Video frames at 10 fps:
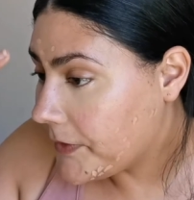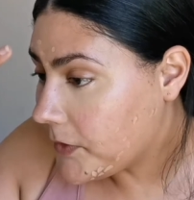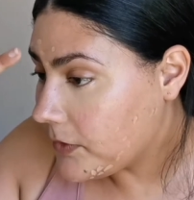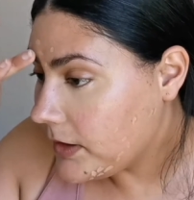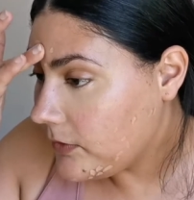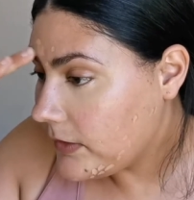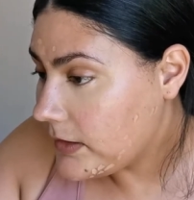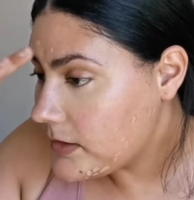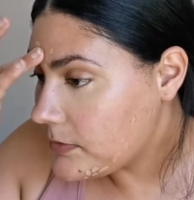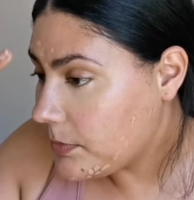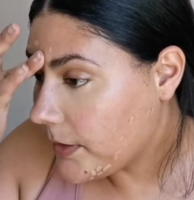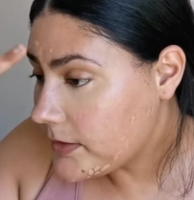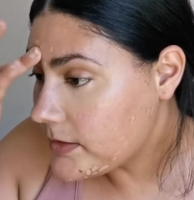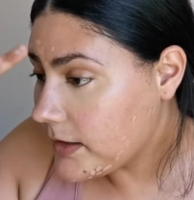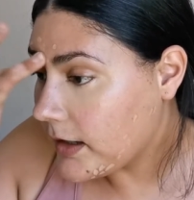So even the
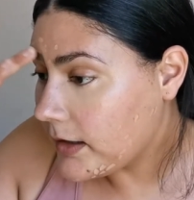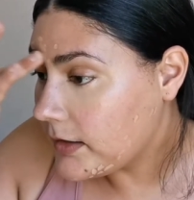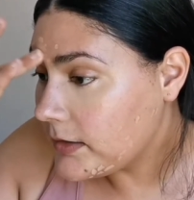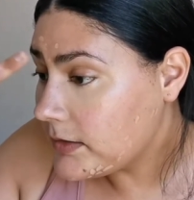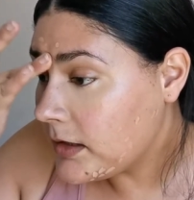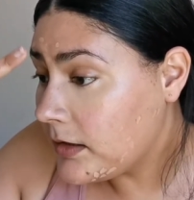spots, guys,